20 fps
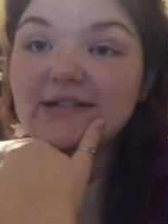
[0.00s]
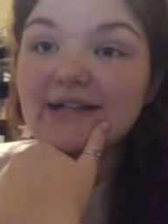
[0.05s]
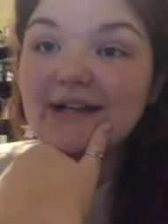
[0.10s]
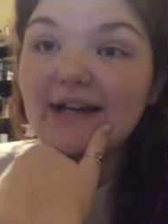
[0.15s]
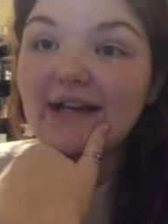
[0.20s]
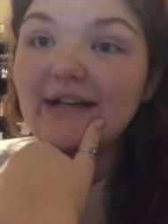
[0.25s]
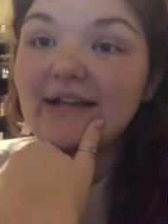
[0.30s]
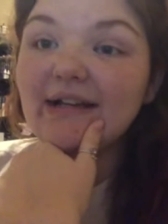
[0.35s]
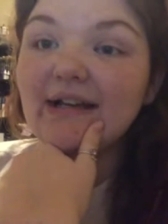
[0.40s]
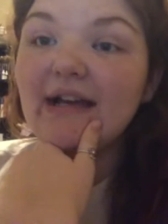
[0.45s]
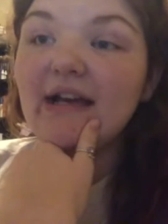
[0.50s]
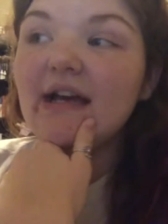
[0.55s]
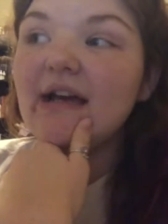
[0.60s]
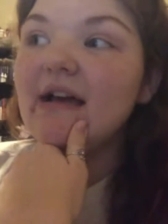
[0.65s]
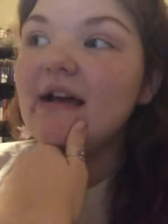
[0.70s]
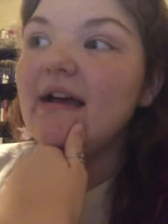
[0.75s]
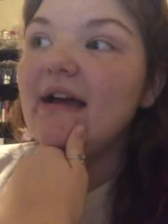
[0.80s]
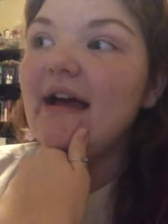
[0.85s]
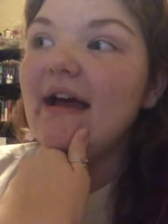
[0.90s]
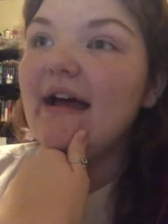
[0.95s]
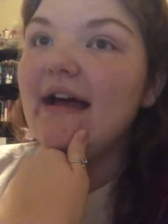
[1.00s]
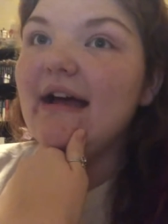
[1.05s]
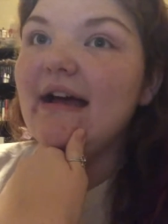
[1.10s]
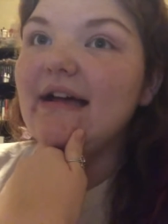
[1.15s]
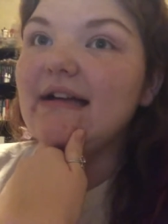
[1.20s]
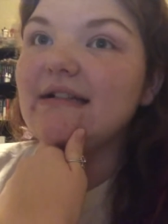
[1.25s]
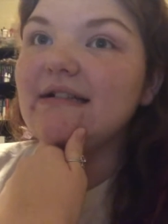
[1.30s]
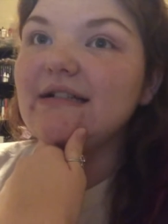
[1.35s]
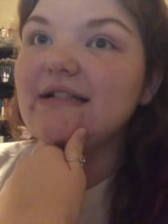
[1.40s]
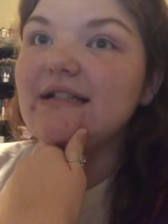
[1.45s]
today
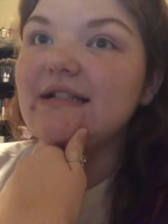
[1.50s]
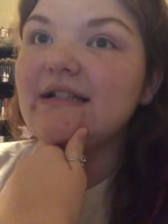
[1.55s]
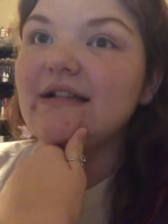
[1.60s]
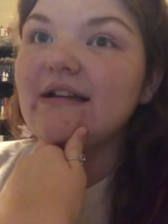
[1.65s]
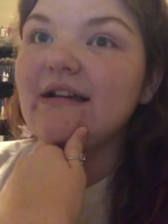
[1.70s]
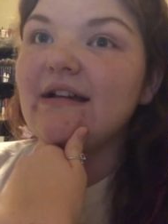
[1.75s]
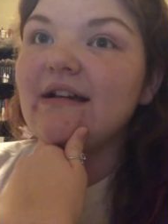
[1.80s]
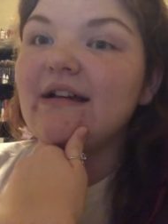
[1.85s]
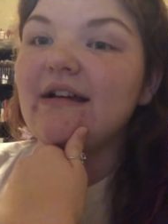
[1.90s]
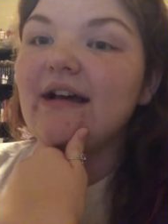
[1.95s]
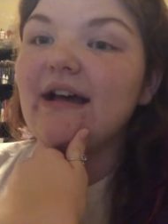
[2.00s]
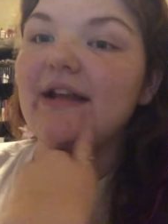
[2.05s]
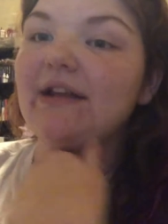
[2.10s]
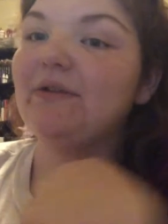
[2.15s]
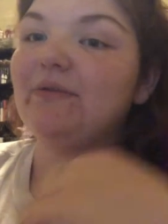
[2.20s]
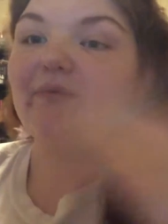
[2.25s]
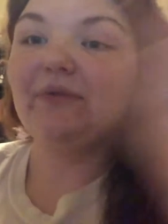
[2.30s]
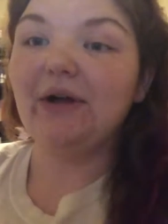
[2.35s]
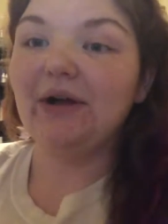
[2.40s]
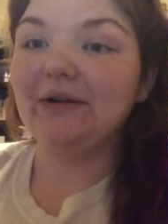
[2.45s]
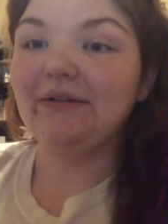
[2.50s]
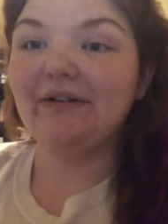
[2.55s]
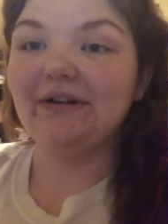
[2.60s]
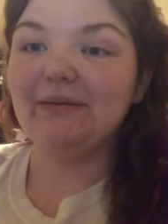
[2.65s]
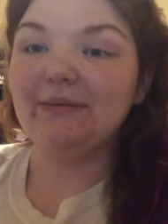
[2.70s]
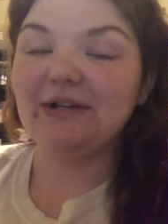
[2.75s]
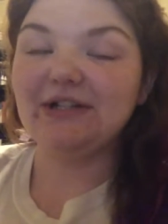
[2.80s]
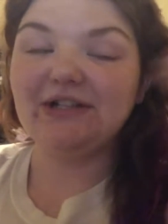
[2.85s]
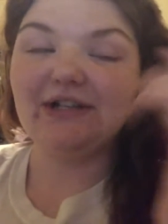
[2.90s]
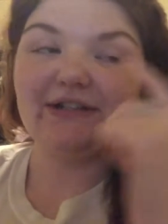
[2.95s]
and I didn't vlog very
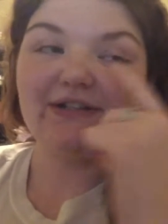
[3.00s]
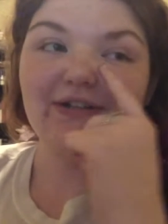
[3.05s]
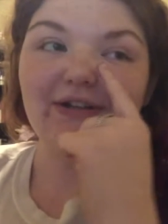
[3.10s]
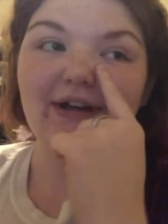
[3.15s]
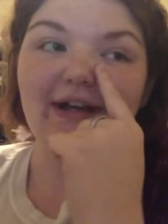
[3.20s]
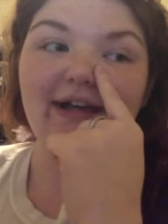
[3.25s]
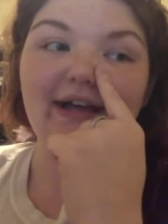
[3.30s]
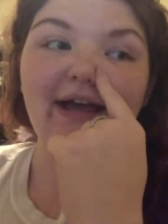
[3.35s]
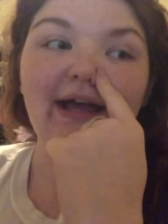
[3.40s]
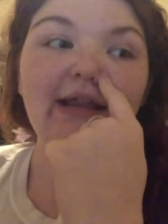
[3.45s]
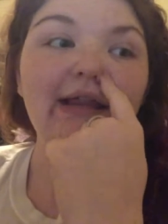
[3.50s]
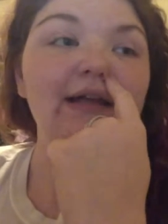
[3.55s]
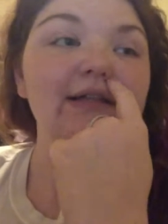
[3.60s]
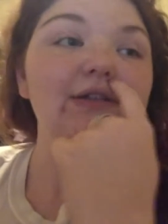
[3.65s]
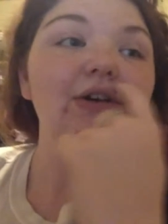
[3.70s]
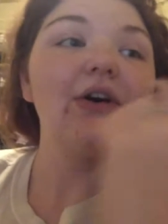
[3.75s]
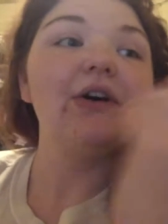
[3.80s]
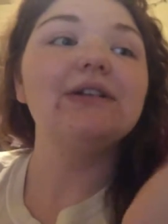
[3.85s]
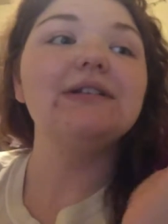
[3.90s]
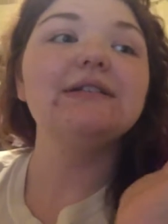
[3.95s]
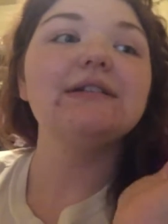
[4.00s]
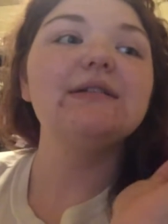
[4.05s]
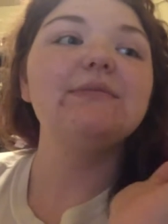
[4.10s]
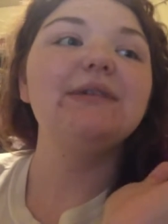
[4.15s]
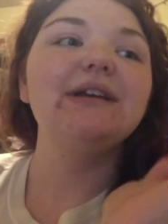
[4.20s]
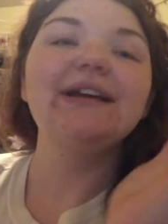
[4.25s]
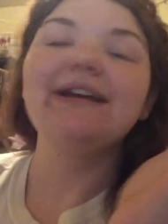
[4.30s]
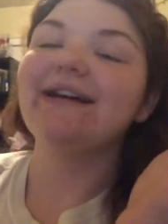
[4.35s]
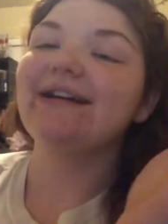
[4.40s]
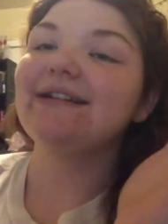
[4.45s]
much yesterday and that's honestly
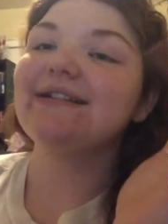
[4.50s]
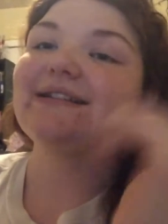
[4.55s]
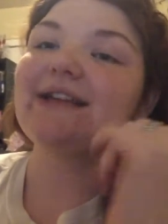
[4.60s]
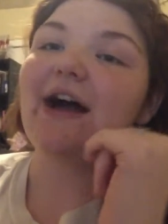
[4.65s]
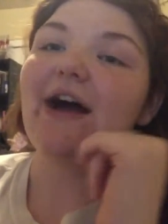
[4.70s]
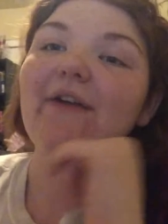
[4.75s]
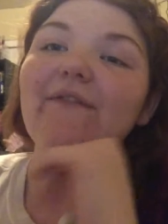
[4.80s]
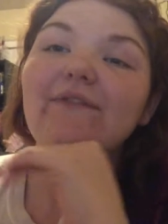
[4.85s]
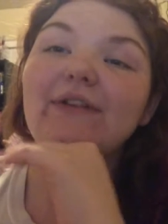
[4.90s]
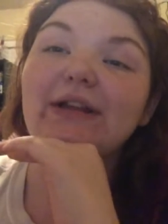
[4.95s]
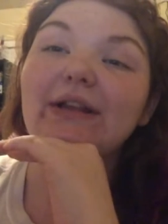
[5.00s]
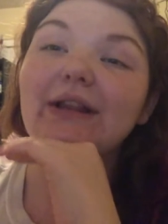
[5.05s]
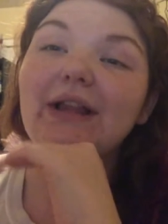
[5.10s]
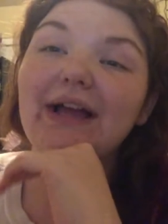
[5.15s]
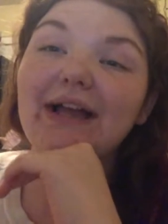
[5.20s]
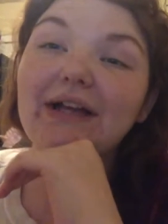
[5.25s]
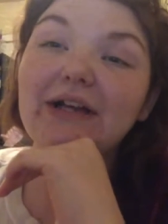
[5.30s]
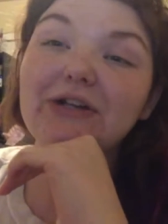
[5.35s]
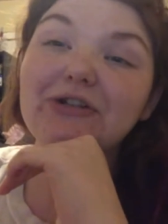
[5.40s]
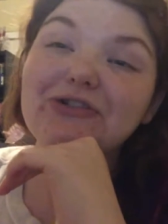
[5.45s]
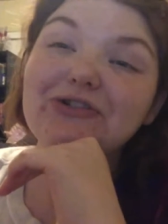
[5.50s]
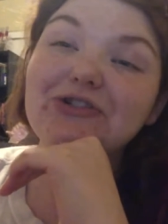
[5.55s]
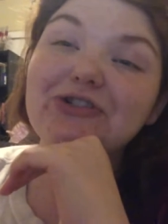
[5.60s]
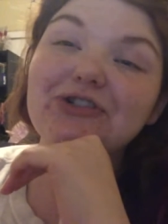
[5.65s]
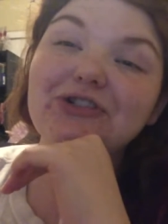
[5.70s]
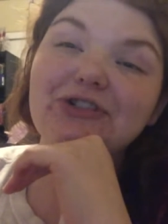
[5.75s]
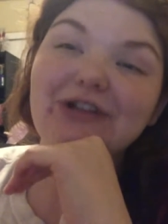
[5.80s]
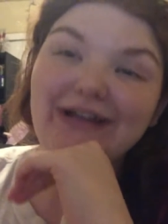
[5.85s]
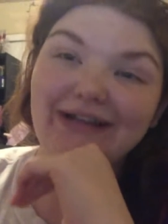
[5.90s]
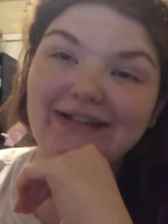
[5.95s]
because I feel like
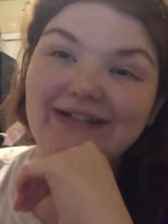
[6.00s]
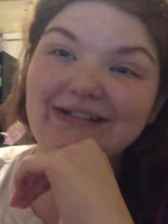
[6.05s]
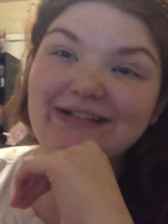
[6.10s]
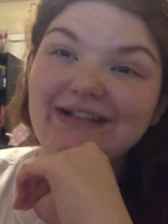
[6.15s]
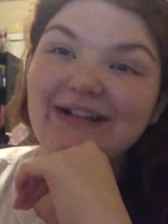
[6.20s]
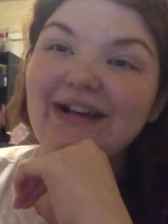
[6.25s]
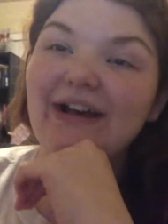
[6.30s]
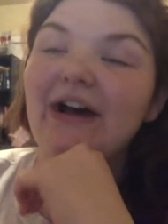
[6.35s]
shit.